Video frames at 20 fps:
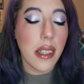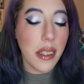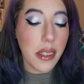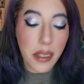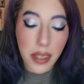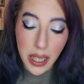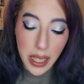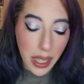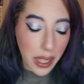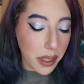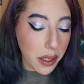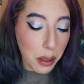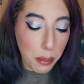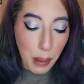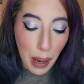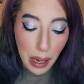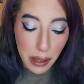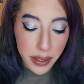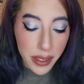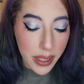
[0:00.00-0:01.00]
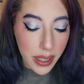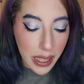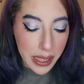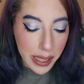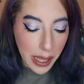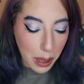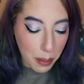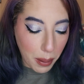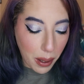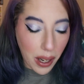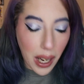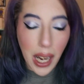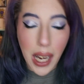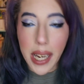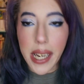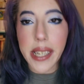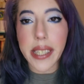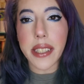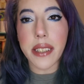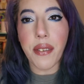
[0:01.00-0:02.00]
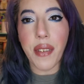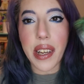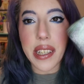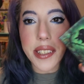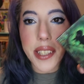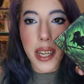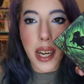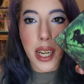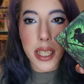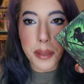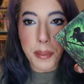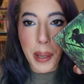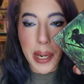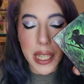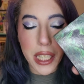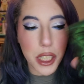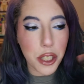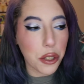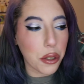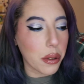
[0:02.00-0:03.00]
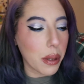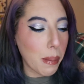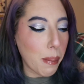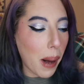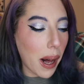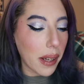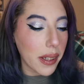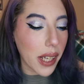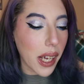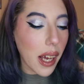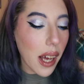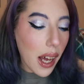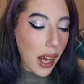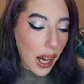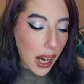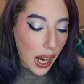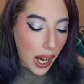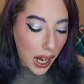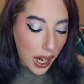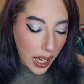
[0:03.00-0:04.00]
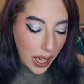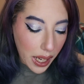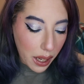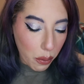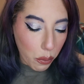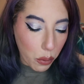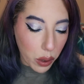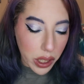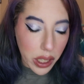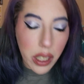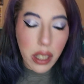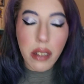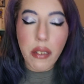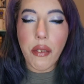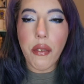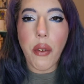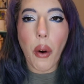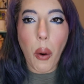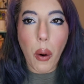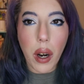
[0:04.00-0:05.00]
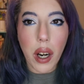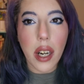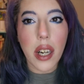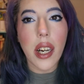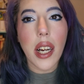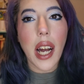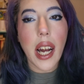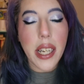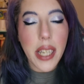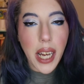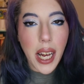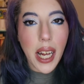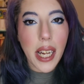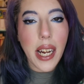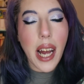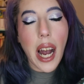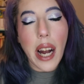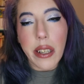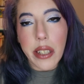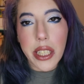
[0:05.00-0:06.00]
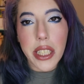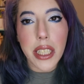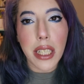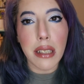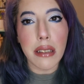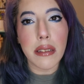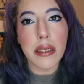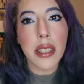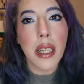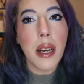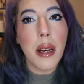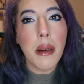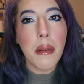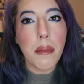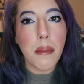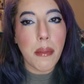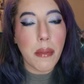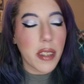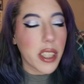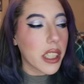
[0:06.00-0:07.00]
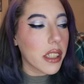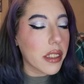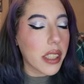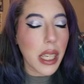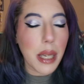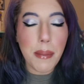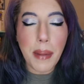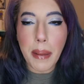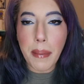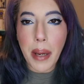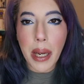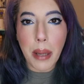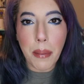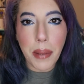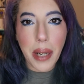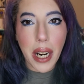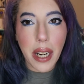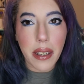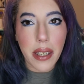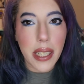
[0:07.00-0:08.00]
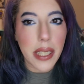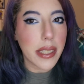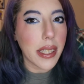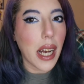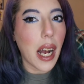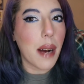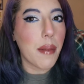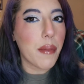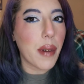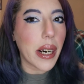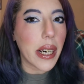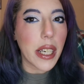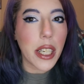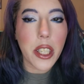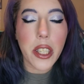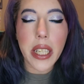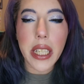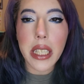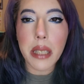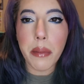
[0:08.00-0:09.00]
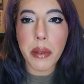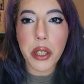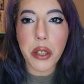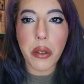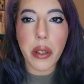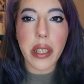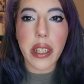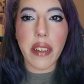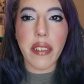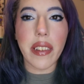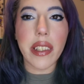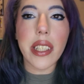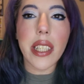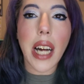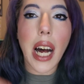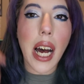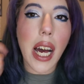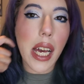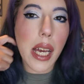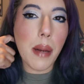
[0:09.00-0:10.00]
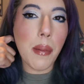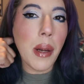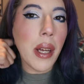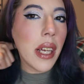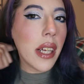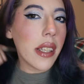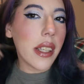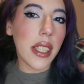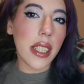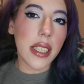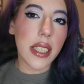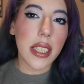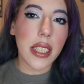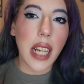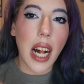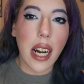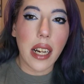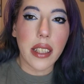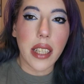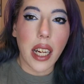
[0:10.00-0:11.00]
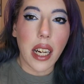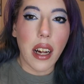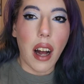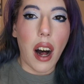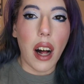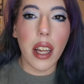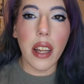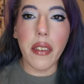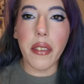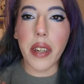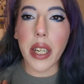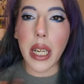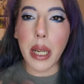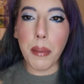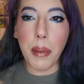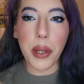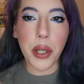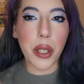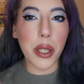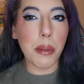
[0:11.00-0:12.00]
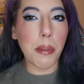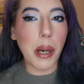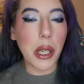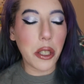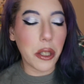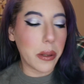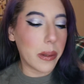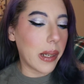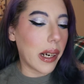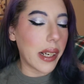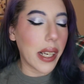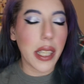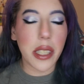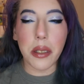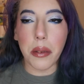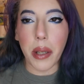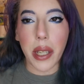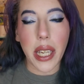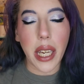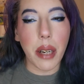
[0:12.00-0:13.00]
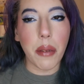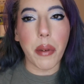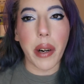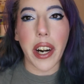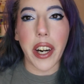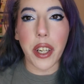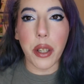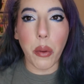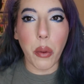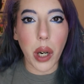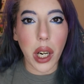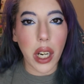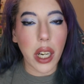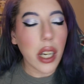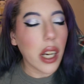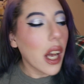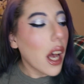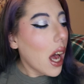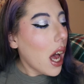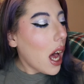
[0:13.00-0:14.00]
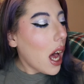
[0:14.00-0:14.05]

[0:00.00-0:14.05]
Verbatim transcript: So I didn't include brows. Let's talk about eyes. Fancy Cosmetica Jewelry Palette. I work for 10 hour shifts you see my makeup diaries. I'm wearing green the majority of the time. This is technically an olive green, but there's mushrooms on it, so I can't wear it to work.